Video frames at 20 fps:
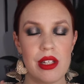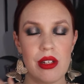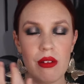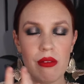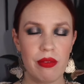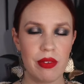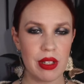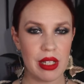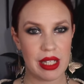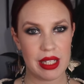You
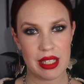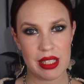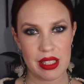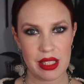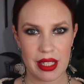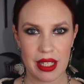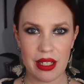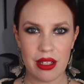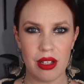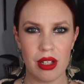don't feel like it's
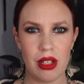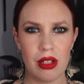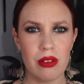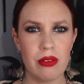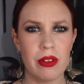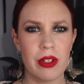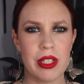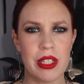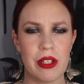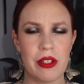getting all
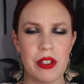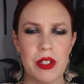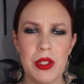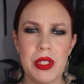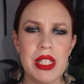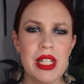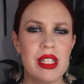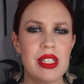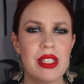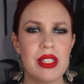over your
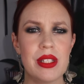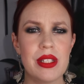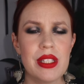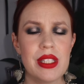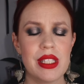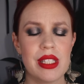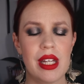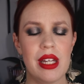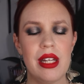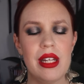
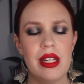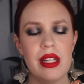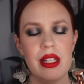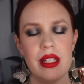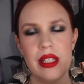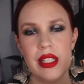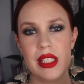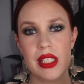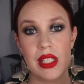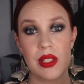utensils.
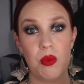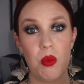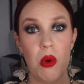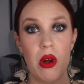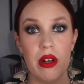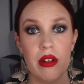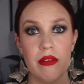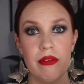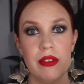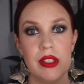This is
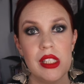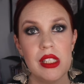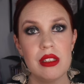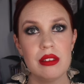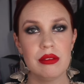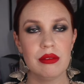wonderful.